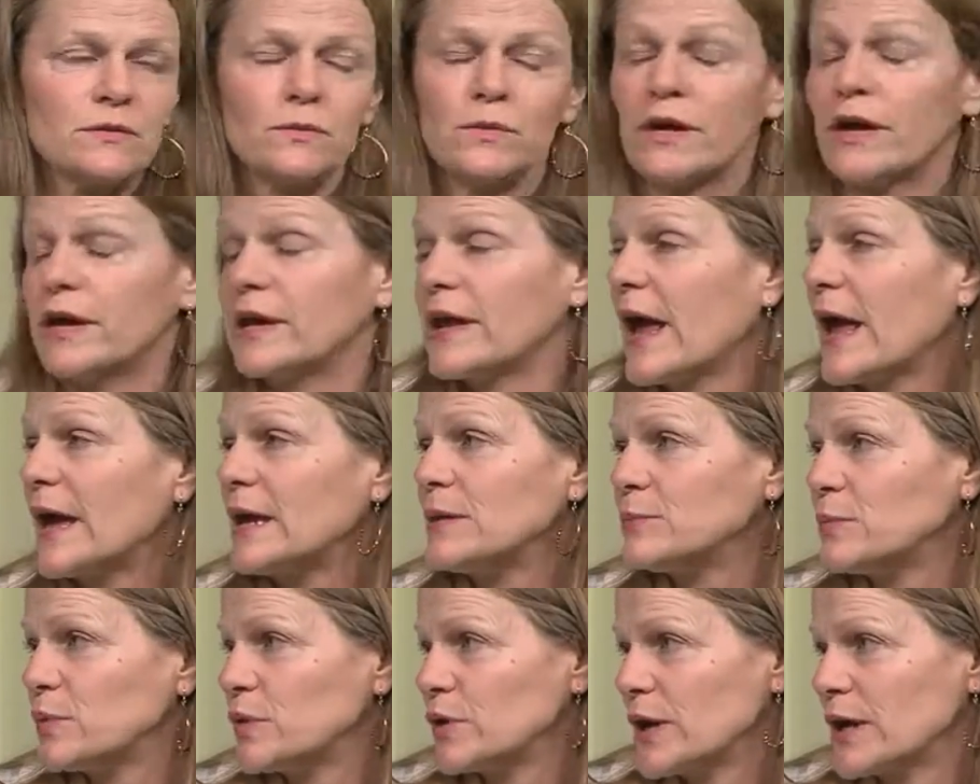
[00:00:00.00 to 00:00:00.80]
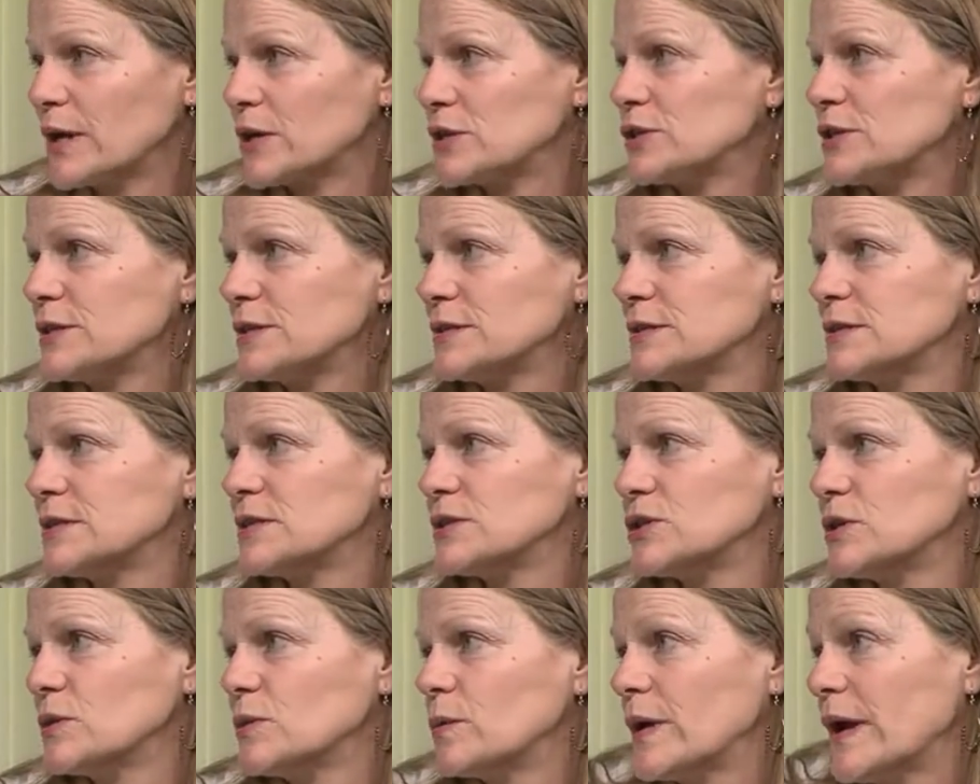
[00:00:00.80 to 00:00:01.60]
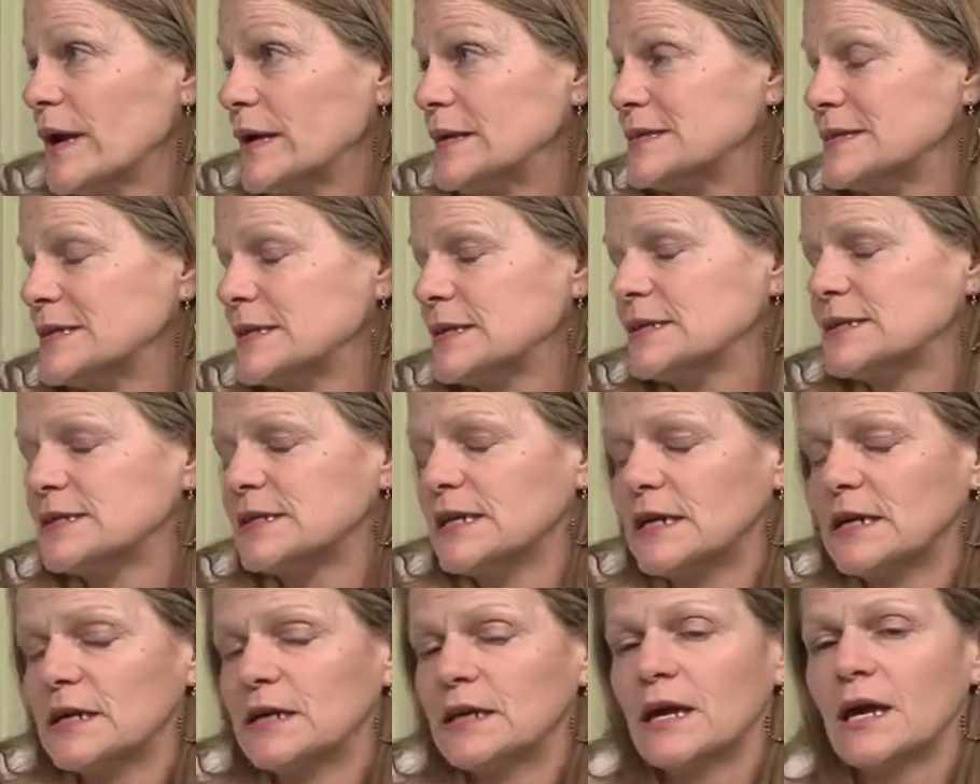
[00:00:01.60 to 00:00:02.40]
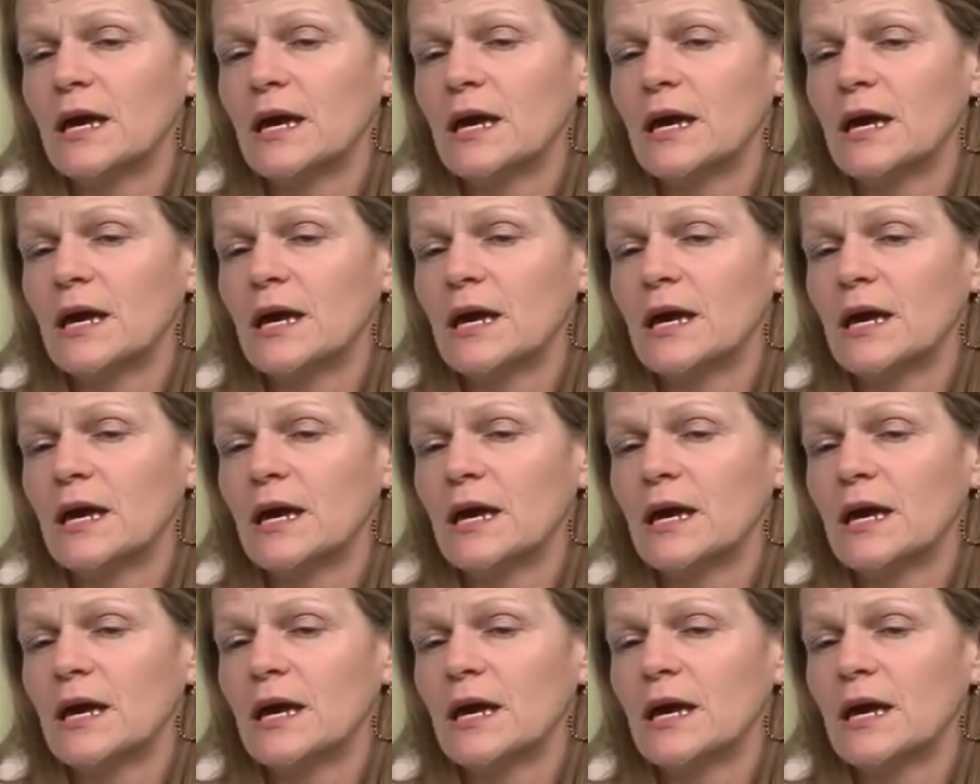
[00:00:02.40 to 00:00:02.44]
we had 8 productions. This year we had 16.